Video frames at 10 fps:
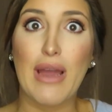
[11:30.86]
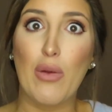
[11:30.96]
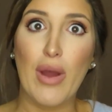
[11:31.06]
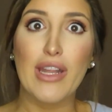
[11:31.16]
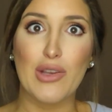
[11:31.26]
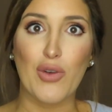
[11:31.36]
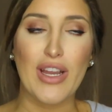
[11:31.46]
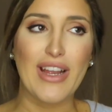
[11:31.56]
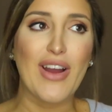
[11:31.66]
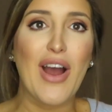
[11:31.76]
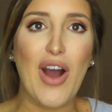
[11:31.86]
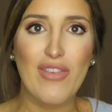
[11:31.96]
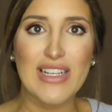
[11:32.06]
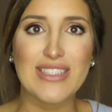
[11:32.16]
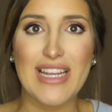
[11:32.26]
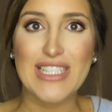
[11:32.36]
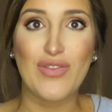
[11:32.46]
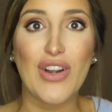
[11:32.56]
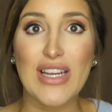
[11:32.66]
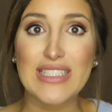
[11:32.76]
wedding ring. Obviously, it's
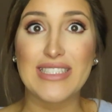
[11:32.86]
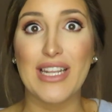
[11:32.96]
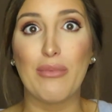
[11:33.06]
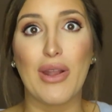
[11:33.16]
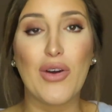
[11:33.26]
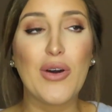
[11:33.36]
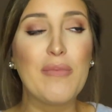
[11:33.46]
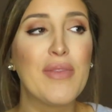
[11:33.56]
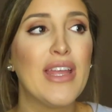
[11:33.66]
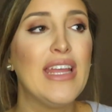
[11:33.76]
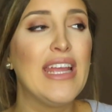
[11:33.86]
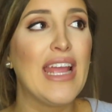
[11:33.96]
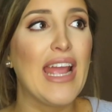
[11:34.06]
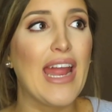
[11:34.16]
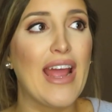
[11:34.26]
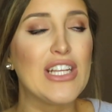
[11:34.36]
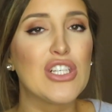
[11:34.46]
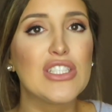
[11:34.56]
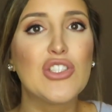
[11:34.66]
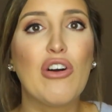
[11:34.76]
very sentimental, and I
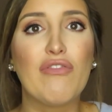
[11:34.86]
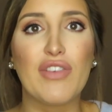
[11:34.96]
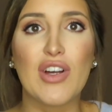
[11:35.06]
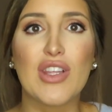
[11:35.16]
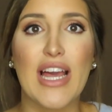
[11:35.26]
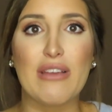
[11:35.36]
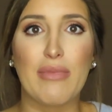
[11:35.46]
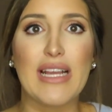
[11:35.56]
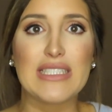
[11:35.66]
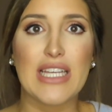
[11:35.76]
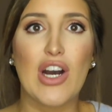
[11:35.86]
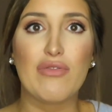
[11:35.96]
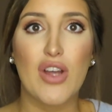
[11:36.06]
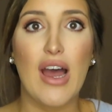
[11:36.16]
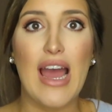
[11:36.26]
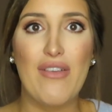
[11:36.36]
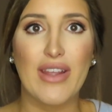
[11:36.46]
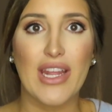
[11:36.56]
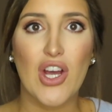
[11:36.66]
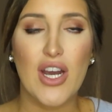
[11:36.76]
just don't feel like myself not
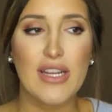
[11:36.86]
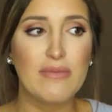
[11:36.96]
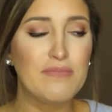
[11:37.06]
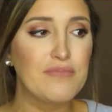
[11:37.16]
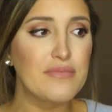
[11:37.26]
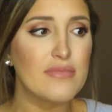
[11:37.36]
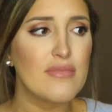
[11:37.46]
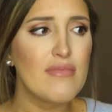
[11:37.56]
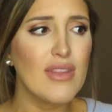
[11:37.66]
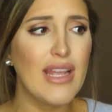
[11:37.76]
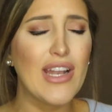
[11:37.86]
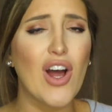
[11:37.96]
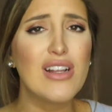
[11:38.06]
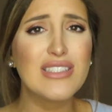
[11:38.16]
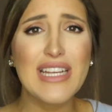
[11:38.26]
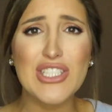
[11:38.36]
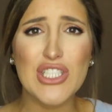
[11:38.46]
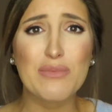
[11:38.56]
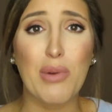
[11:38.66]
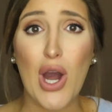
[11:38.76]
having it on. And honestly, it's
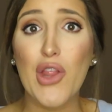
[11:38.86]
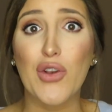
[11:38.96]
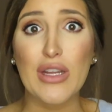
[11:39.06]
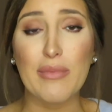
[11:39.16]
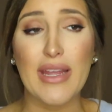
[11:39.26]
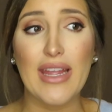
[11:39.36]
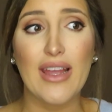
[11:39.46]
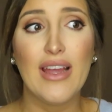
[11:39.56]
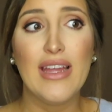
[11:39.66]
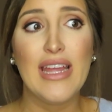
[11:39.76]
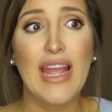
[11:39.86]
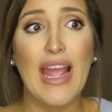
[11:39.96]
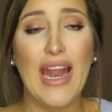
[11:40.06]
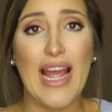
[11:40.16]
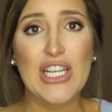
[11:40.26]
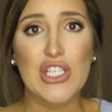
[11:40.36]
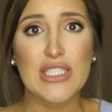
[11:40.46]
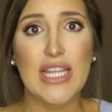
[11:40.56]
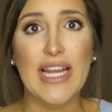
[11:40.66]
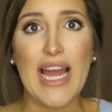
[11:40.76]
just bothering me. And I
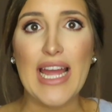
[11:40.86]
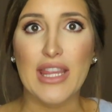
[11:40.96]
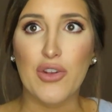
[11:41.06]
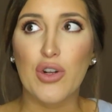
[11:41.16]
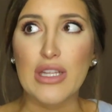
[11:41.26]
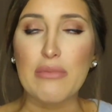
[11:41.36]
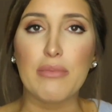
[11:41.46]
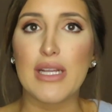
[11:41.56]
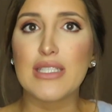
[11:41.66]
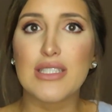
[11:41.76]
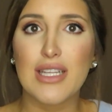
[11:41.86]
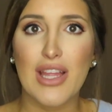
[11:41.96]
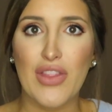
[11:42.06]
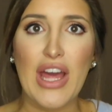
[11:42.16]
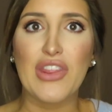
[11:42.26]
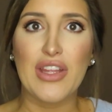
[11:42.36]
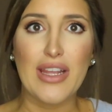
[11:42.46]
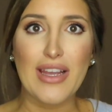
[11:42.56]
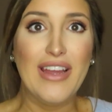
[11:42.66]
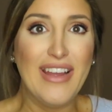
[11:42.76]
just like, I literally miss that
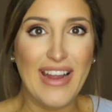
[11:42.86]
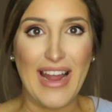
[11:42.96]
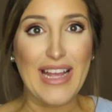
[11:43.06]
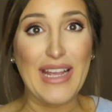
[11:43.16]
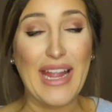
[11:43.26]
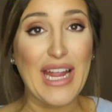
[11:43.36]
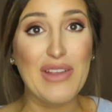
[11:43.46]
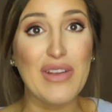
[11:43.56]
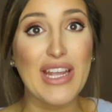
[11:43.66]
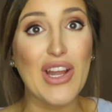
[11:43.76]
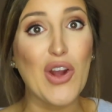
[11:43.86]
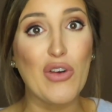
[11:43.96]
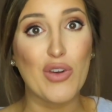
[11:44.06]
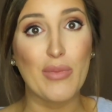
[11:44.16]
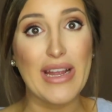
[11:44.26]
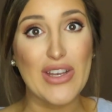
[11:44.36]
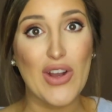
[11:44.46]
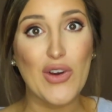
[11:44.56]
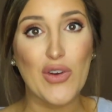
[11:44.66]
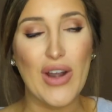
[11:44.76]
thing, and I can't even get it over my
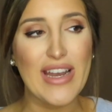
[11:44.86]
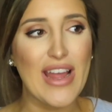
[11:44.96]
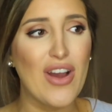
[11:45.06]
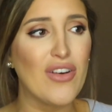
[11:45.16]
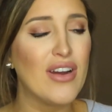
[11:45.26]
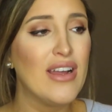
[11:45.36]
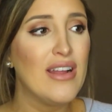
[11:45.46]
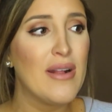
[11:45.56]
knuckle right now.